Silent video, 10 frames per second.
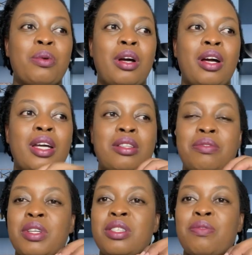At
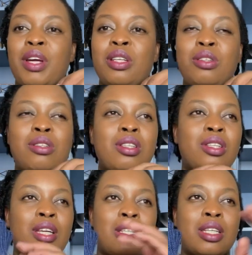face value,
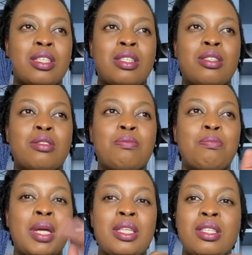they're just
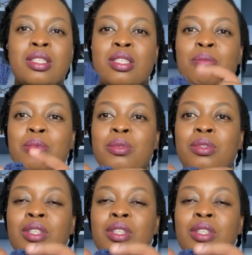basic, simple,